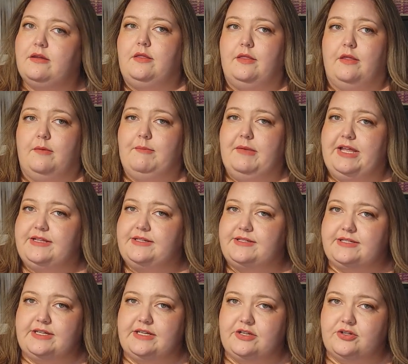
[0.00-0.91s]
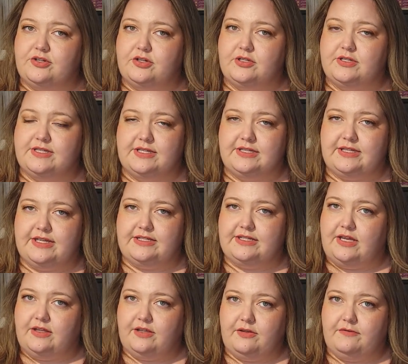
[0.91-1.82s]
the men's t-shirts that they
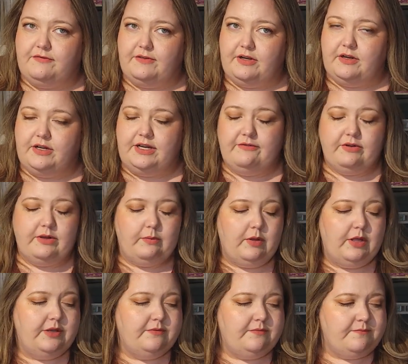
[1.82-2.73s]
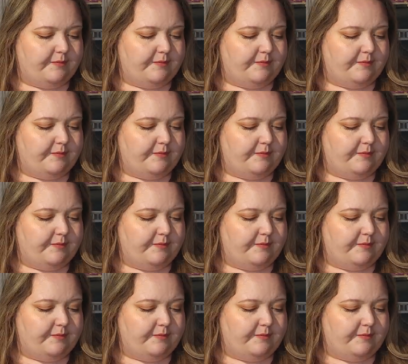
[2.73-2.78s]
tell you fit on everyone.